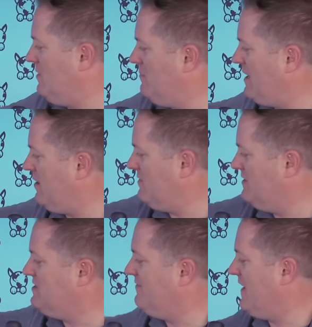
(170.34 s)
me about the
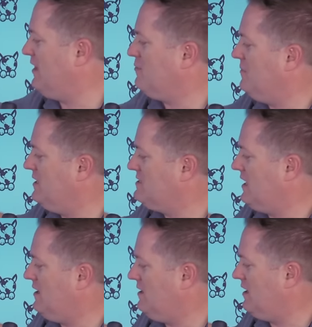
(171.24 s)
development
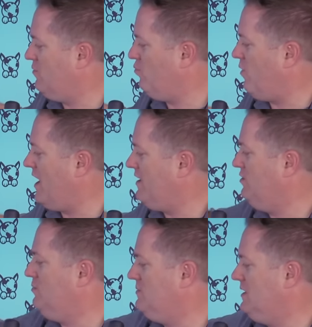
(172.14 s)
and why
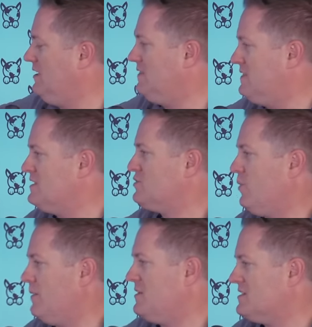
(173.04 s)
you did it this
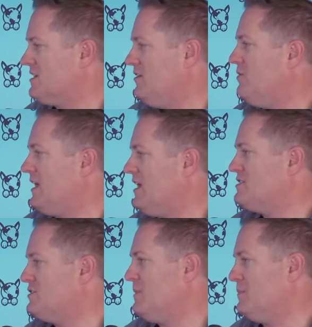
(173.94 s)
way, because I know that
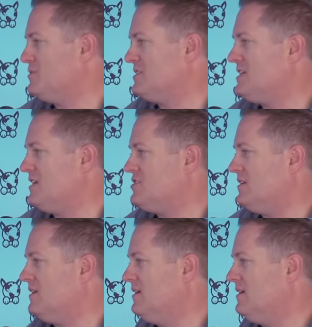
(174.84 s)
catches people's attention.